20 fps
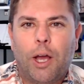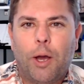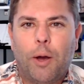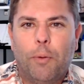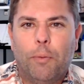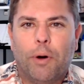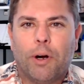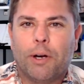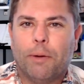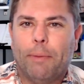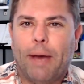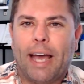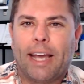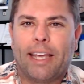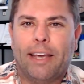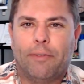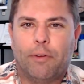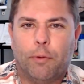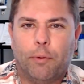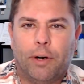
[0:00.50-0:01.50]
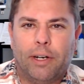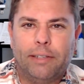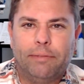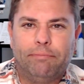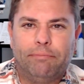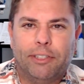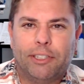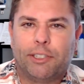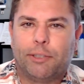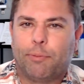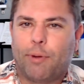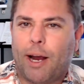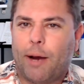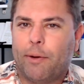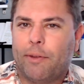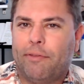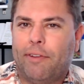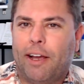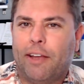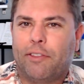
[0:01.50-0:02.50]
Welcome back, everyone. This is Brian
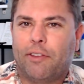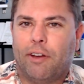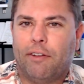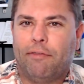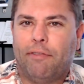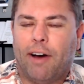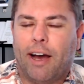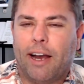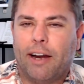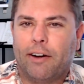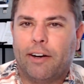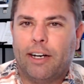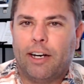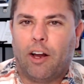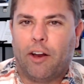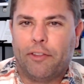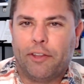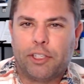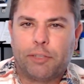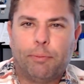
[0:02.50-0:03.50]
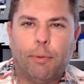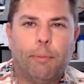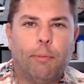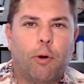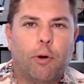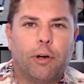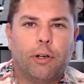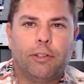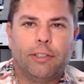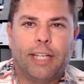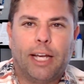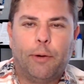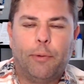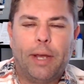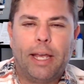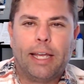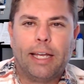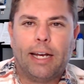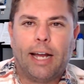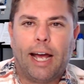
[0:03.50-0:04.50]
with Faith on Fire, and on this Memorial Day
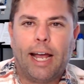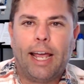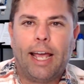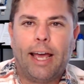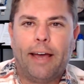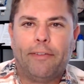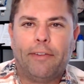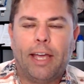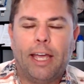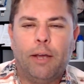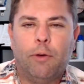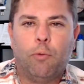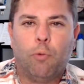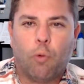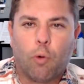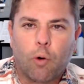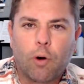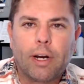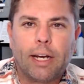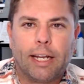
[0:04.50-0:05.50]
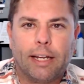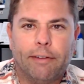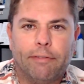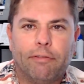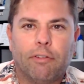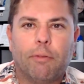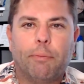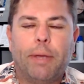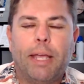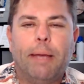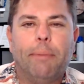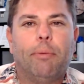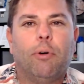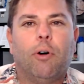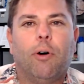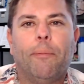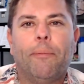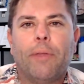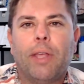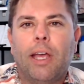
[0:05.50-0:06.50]
weekend, I have a warning for
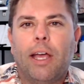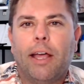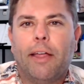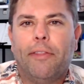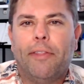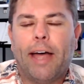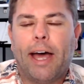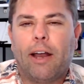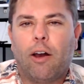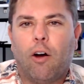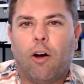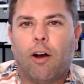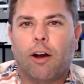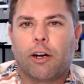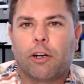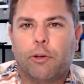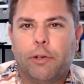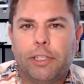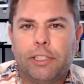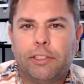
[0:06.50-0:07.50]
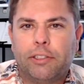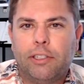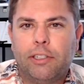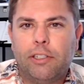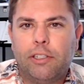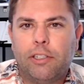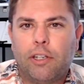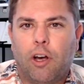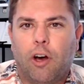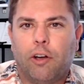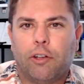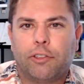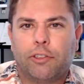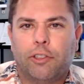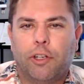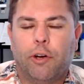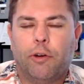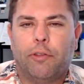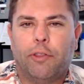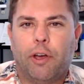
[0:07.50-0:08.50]
people that are Christians,
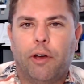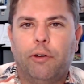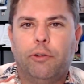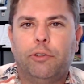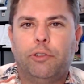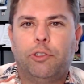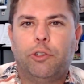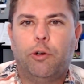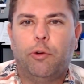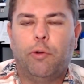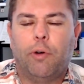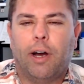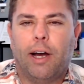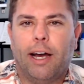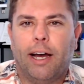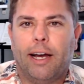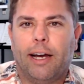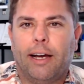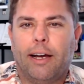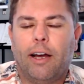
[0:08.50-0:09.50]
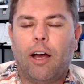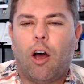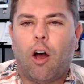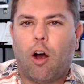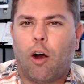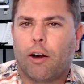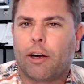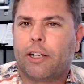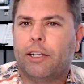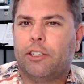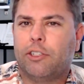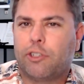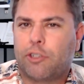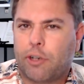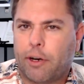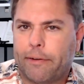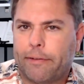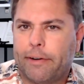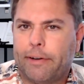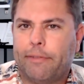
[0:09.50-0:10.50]
also those who are
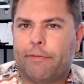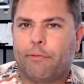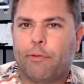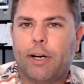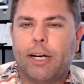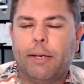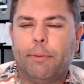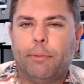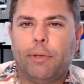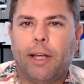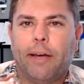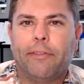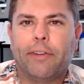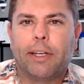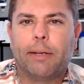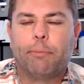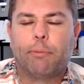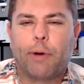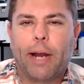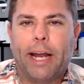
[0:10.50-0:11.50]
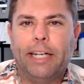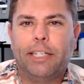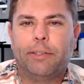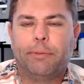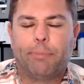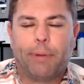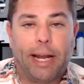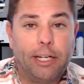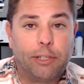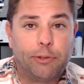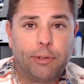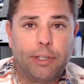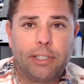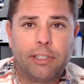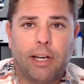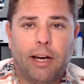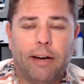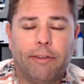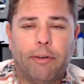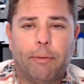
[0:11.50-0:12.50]
conservative, freedom-loving patriots
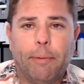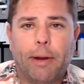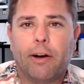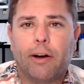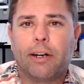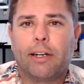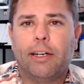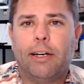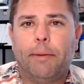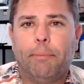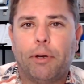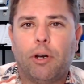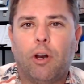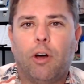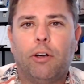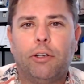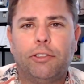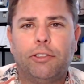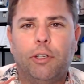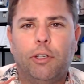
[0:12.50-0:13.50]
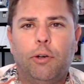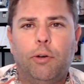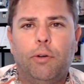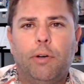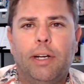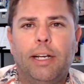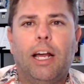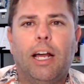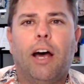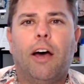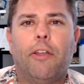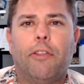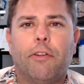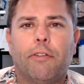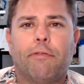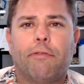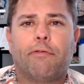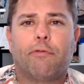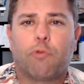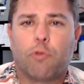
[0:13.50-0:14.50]
of America, but also in
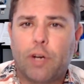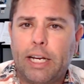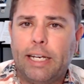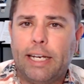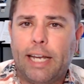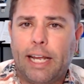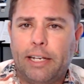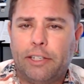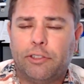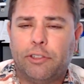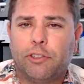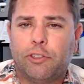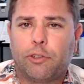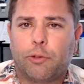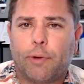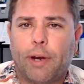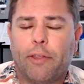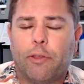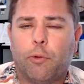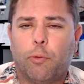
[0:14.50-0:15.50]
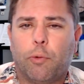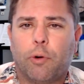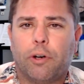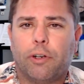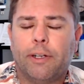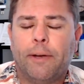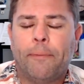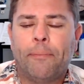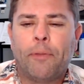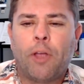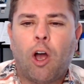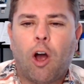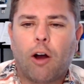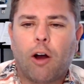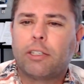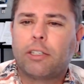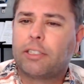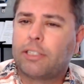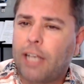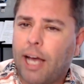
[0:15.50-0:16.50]
other free nations around the world.
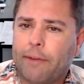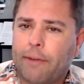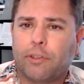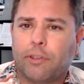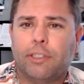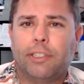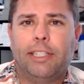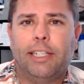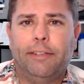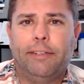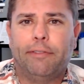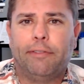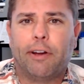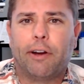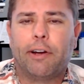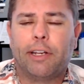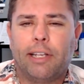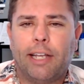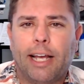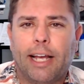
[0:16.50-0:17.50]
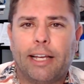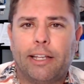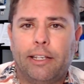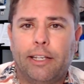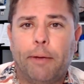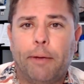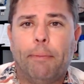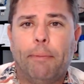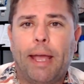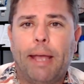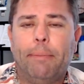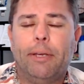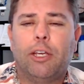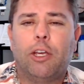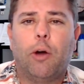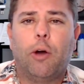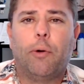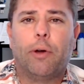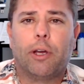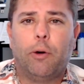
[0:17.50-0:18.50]
Our sovereignty very likely may be
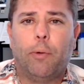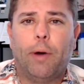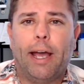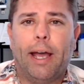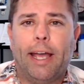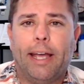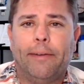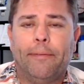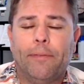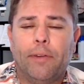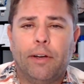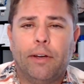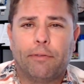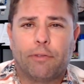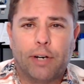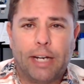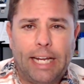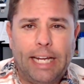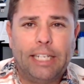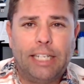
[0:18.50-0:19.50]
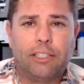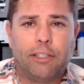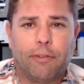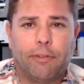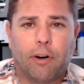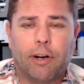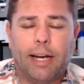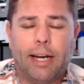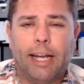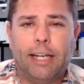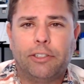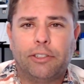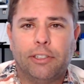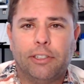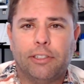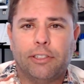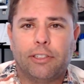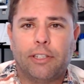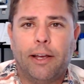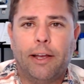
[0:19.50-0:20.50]
going away for each of our
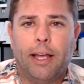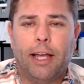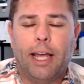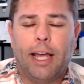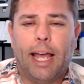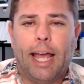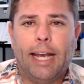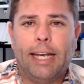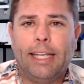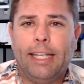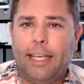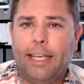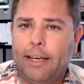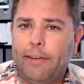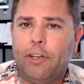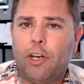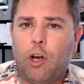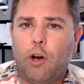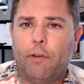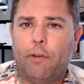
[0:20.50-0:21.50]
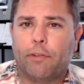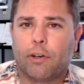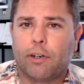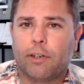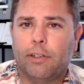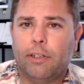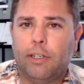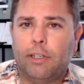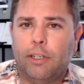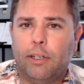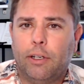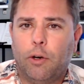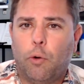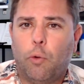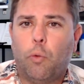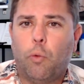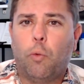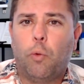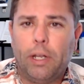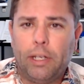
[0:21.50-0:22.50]
nations and given over
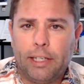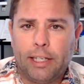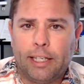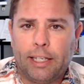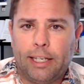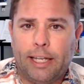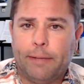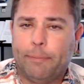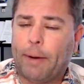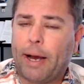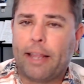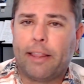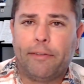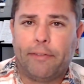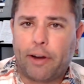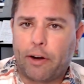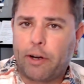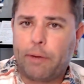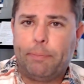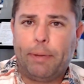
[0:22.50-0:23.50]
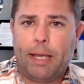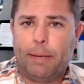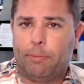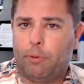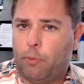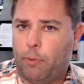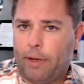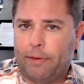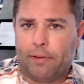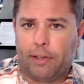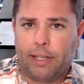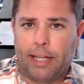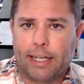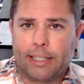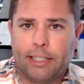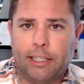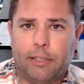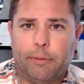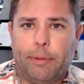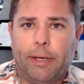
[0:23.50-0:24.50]
willingly by the very people we've
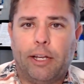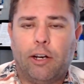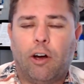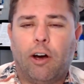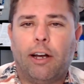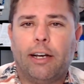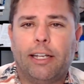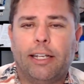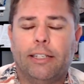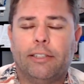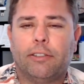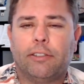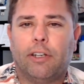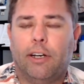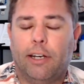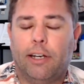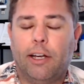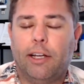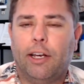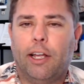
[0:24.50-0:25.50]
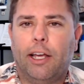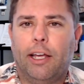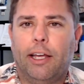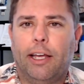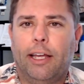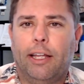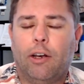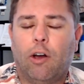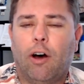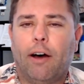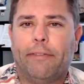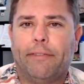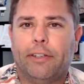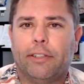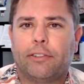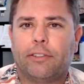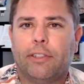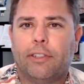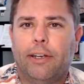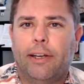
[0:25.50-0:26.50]
elected to be an audience in
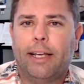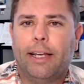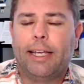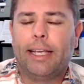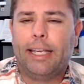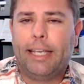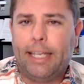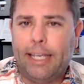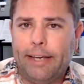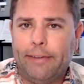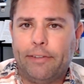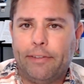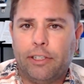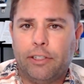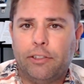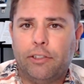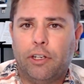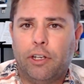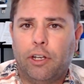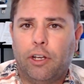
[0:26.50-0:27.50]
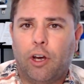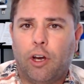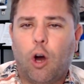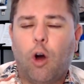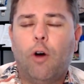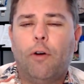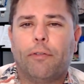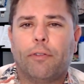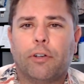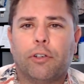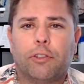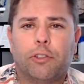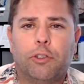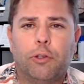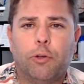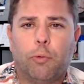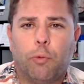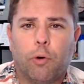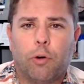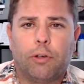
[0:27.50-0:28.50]
office, given over to
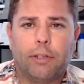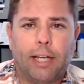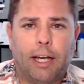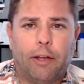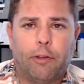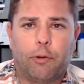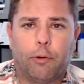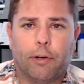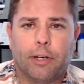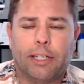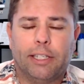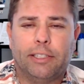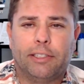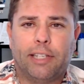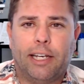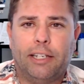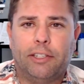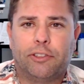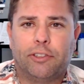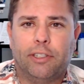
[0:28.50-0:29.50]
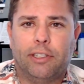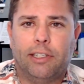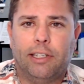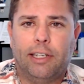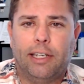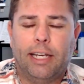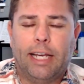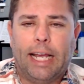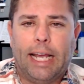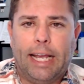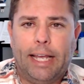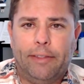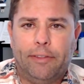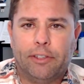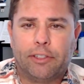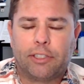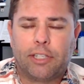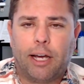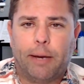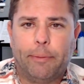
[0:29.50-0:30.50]
the World Health Organization in
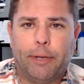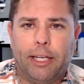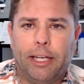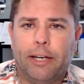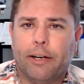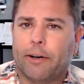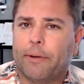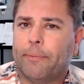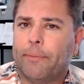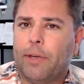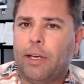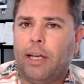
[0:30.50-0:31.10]
this coming year.